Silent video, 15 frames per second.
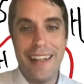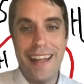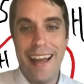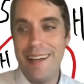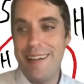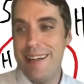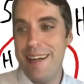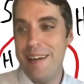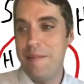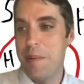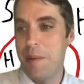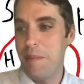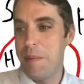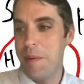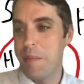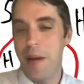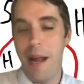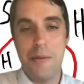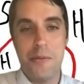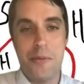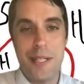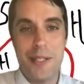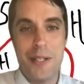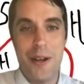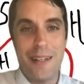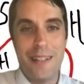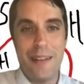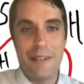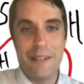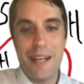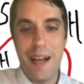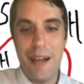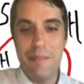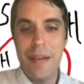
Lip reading: that, but perhaps we can talk another time.